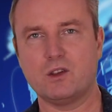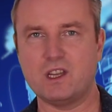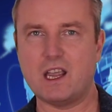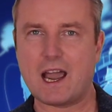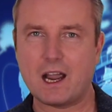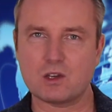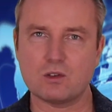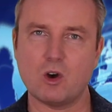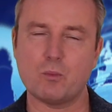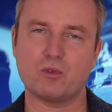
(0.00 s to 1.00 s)
the
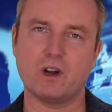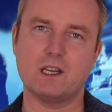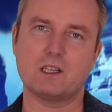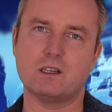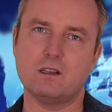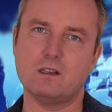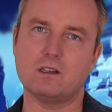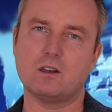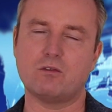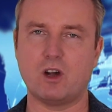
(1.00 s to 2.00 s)
actual
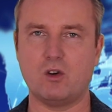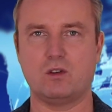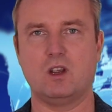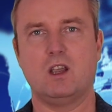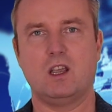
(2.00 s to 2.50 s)
operations around